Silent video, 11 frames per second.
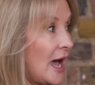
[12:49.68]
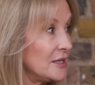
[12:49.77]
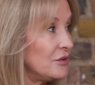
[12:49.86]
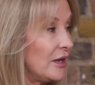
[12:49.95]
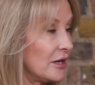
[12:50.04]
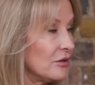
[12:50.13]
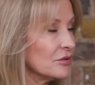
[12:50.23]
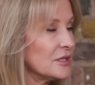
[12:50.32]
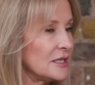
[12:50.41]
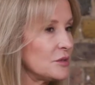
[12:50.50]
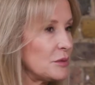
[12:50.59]
as you get
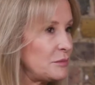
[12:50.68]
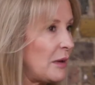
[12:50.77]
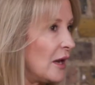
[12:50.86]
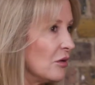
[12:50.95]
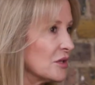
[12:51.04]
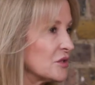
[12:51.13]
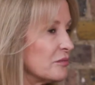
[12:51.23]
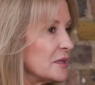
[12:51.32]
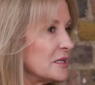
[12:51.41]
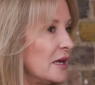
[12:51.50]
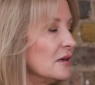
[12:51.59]
older, that's what's being lost from
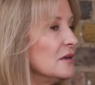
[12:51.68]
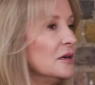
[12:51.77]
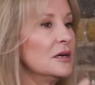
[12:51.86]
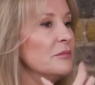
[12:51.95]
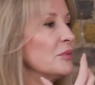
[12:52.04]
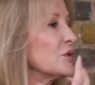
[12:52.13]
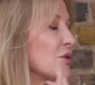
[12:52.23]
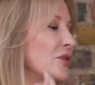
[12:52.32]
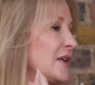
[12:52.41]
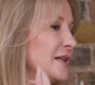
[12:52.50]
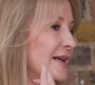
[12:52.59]
the skin. But also
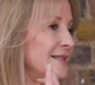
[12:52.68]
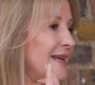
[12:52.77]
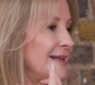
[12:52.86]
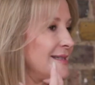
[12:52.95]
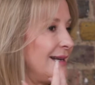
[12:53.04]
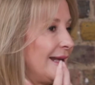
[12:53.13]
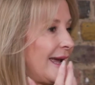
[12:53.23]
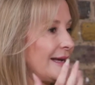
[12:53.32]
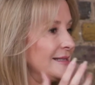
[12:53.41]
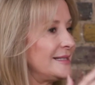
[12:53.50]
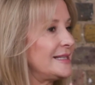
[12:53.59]
things like salicylic
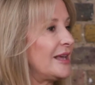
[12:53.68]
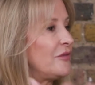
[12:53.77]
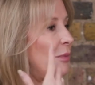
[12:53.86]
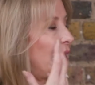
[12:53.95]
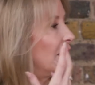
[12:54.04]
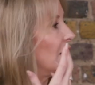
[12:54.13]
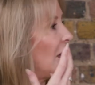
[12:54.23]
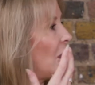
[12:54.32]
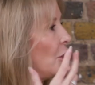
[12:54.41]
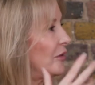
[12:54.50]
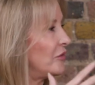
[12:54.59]
acid to give you better
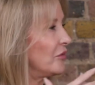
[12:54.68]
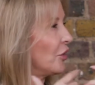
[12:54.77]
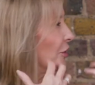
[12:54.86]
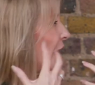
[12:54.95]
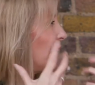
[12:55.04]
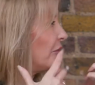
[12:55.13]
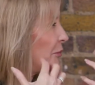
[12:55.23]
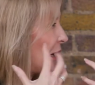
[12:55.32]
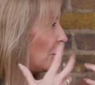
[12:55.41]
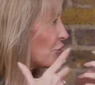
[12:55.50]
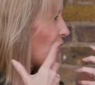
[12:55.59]
glow if you've got kind of a
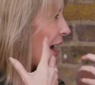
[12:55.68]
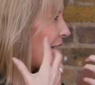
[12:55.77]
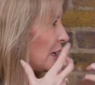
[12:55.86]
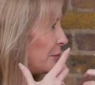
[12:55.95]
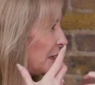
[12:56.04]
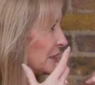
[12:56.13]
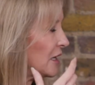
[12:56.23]
bit grey and a bit